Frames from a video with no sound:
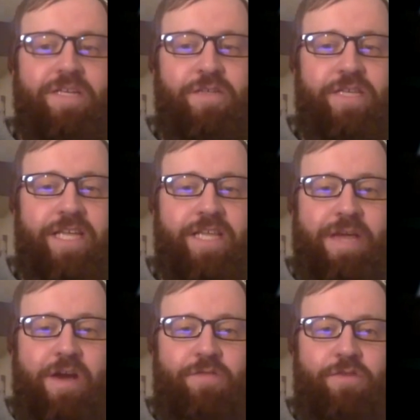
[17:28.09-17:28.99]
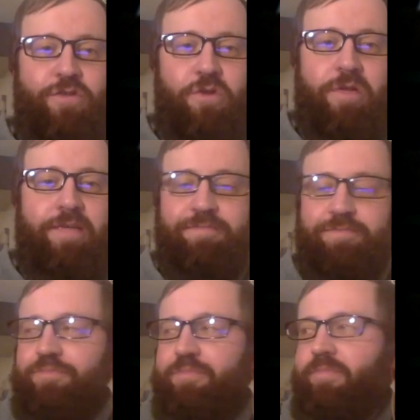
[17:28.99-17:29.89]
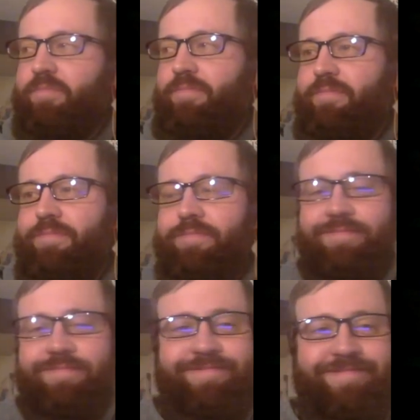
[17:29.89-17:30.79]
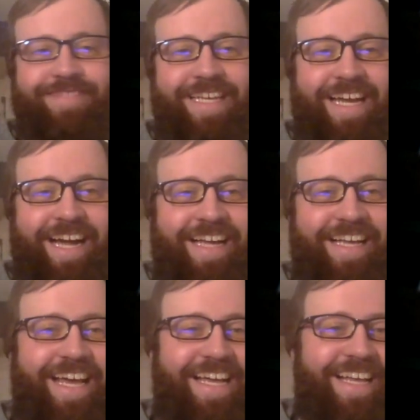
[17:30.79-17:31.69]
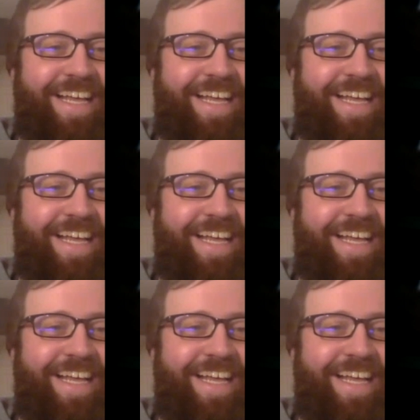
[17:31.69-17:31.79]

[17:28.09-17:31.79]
And they kicked me out for trolling. Burning those bridges, Tim. Burning those yeah, bridges.